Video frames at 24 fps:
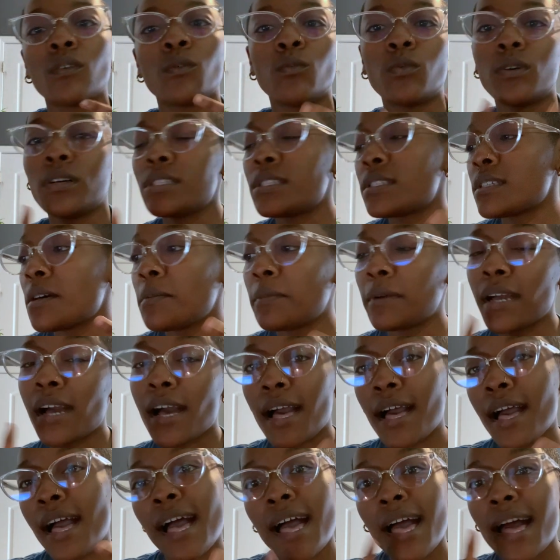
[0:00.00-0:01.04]
What's up,
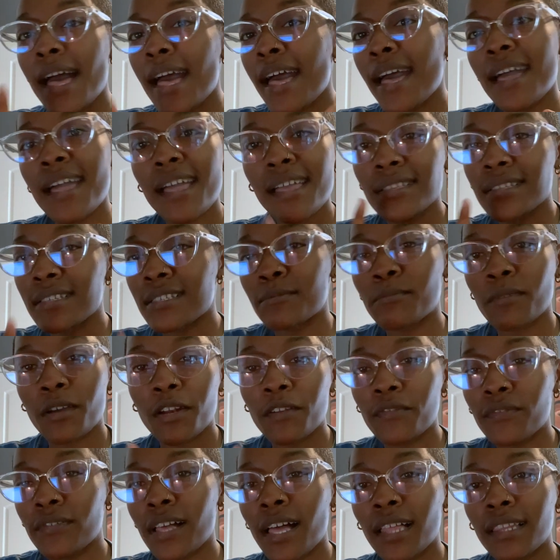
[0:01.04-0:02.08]
guys? It's
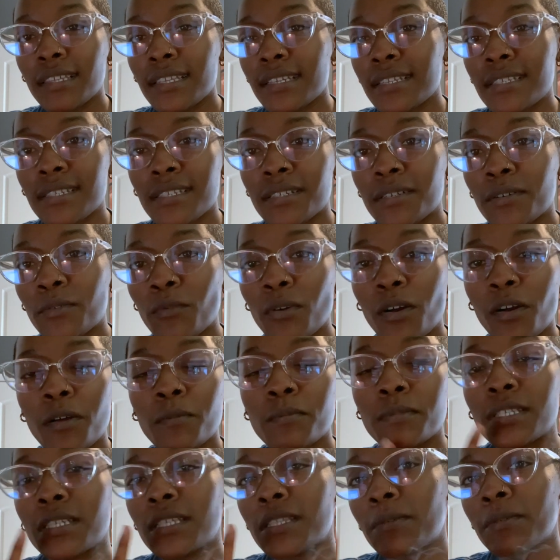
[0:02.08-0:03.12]
Butterfly Alyssa.
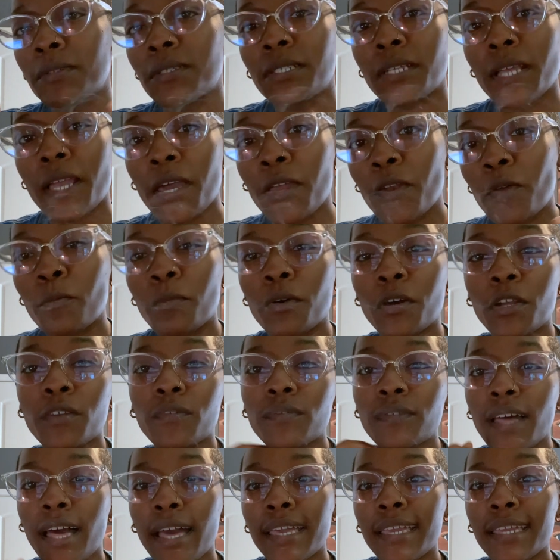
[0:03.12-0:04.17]
Welcome to the channel,
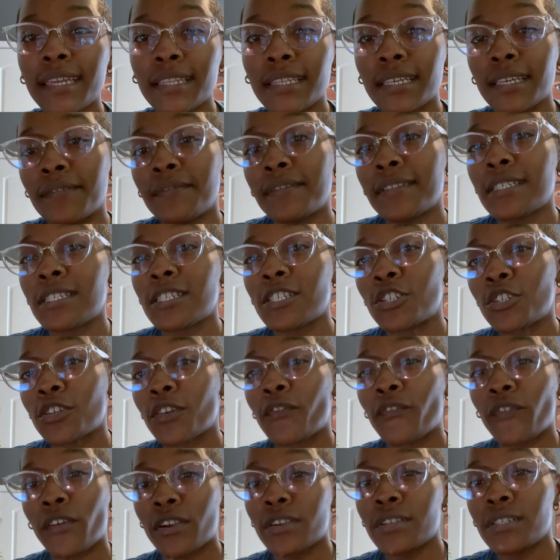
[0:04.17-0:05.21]
Butterfly Healing. If this is your
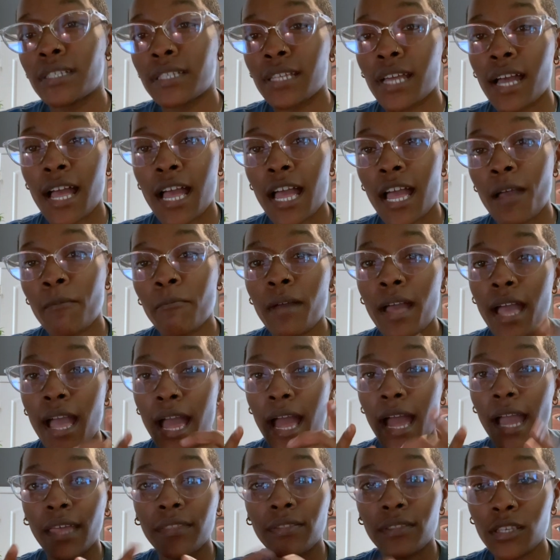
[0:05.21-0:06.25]
first time,
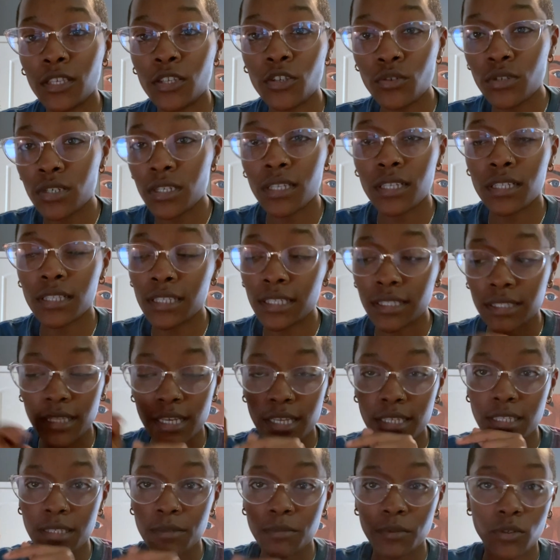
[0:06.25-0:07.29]
I think you should click
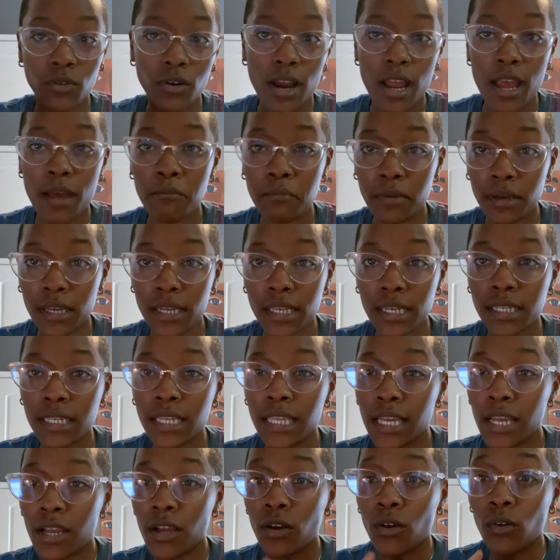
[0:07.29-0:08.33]
that subscribe button
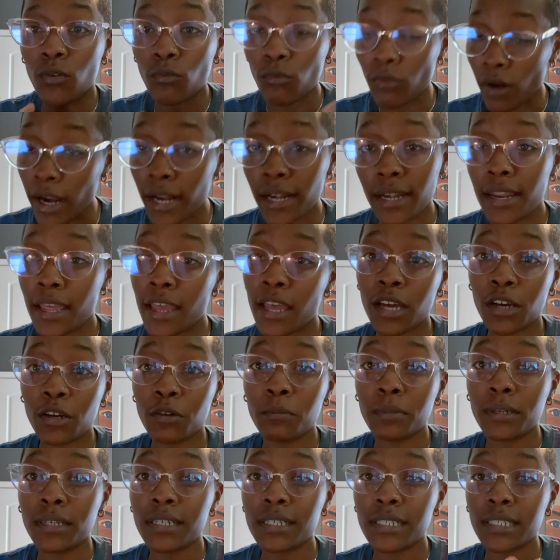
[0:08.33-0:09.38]
right now
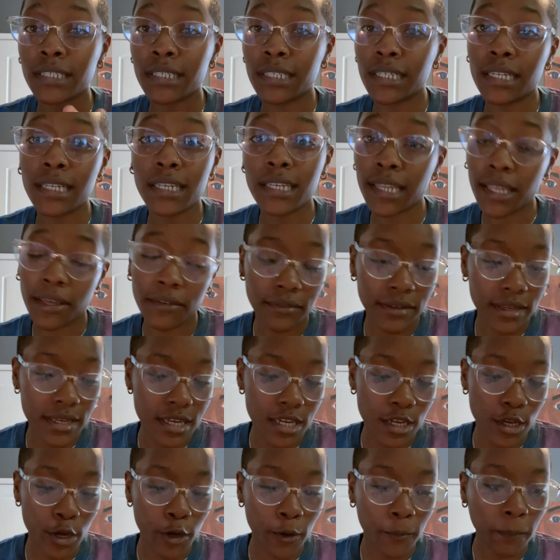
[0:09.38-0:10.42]
because you're gonna love it
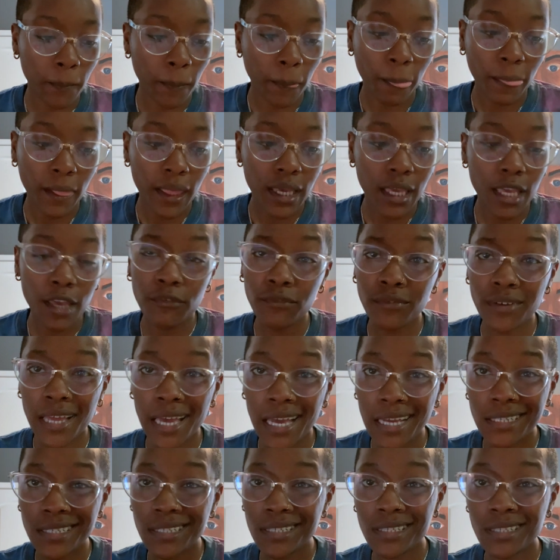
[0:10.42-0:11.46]
here. If
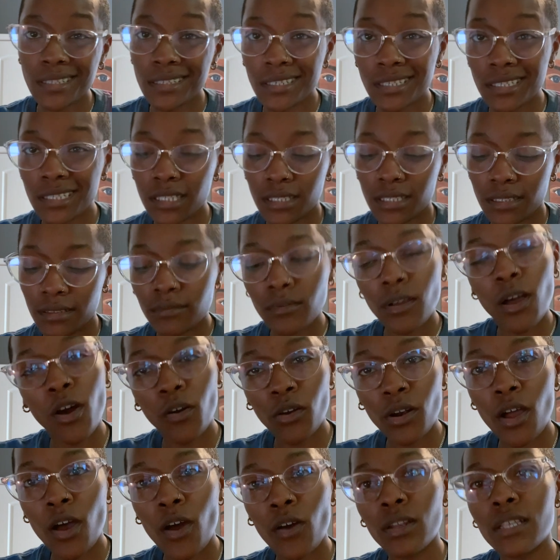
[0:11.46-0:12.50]
not, just hold
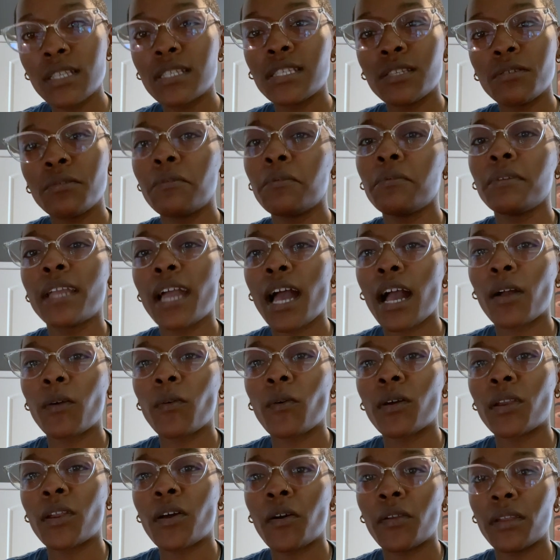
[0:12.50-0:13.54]
on and see what we got
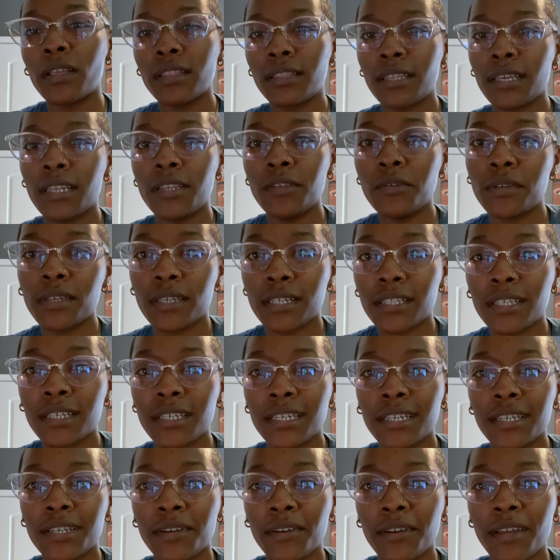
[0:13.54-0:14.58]
going on, and then you can click
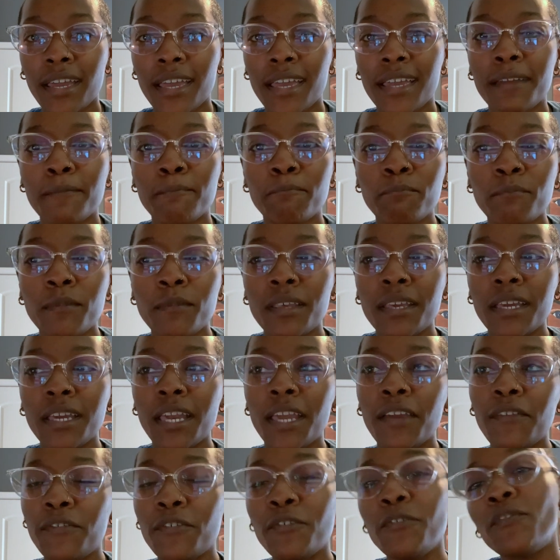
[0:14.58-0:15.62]
it, okay?
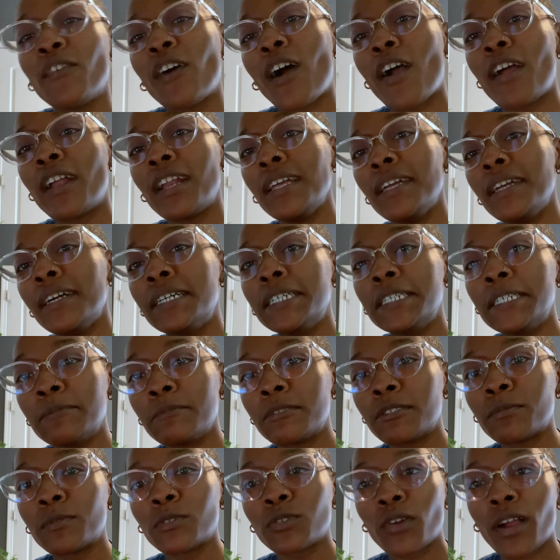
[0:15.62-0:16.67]
If you've already
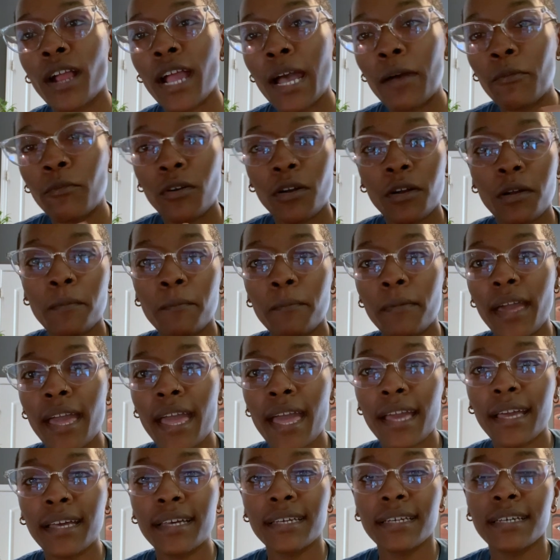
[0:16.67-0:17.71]
subscribed, welcome
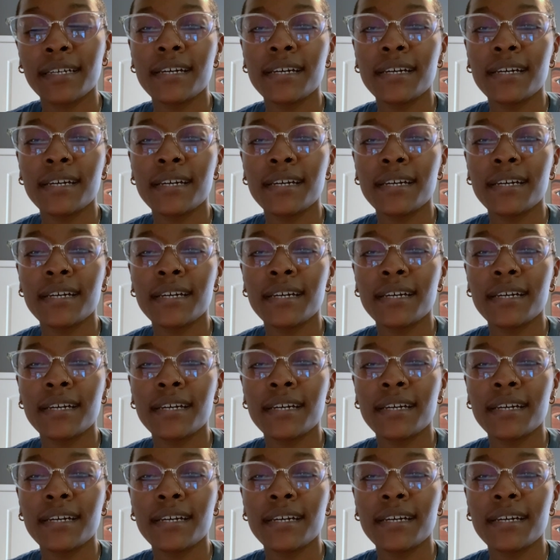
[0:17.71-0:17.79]
back.